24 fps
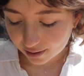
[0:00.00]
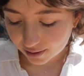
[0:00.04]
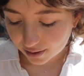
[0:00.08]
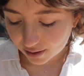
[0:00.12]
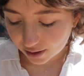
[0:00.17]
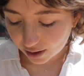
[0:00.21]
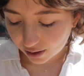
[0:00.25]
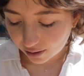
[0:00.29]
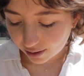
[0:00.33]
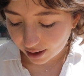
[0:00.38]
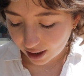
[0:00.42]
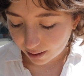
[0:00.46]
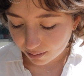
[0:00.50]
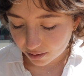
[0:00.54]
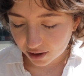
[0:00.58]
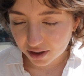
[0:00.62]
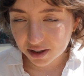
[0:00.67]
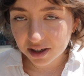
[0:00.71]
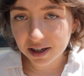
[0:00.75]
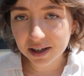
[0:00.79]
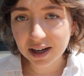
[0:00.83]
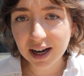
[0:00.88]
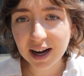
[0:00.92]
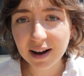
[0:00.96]
So I'm
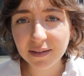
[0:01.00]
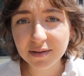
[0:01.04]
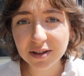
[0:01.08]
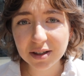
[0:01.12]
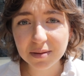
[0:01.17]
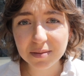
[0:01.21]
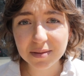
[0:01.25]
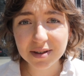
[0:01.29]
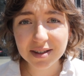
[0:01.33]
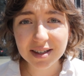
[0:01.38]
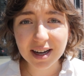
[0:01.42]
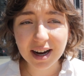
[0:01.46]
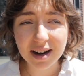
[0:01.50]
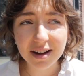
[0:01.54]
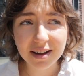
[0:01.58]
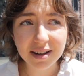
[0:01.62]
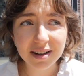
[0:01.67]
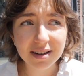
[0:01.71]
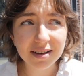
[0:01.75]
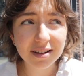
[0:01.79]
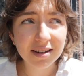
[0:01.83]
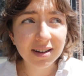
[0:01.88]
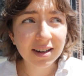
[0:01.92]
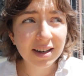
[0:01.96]
just gonna have some
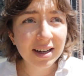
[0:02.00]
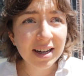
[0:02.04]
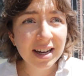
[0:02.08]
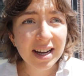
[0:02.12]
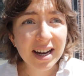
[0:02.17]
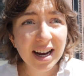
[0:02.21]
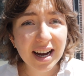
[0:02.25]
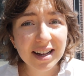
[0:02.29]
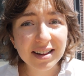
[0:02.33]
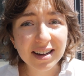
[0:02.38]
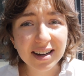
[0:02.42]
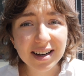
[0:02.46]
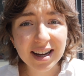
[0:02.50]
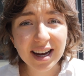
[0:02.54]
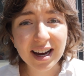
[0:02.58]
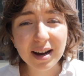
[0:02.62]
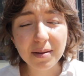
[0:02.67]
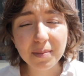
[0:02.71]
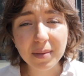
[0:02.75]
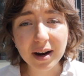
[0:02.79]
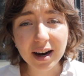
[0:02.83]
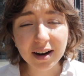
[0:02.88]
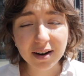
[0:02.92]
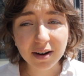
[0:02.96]
salad and then
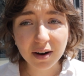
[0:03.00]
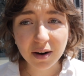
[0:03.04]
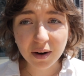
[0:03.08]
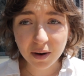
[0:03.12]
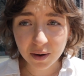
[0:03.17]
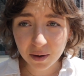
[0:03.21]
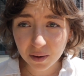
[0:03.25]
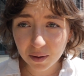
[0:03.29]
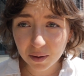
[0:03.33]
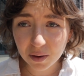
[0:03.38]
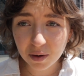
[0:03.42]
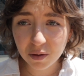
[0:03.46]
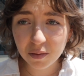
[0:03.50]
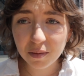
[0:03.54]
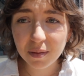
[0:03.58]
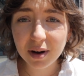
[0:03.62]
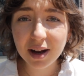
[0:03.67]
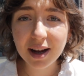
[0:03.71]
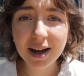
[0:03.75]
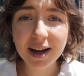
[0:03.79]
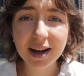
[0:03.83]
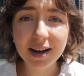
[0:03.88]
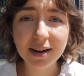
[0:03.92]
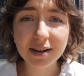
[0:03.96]
head back home
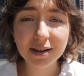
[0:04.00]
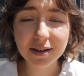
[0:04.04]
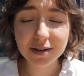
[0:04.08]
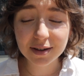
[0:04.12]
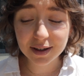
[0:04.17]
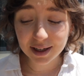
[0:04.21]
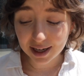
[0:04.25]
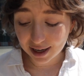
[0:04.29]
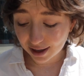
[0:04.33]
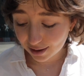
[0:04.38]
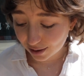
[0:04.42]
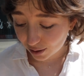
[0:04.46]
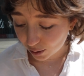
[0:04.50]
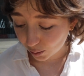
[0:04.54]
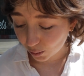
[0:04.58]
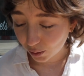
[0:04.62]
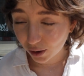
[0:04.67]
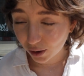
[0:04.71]
and get to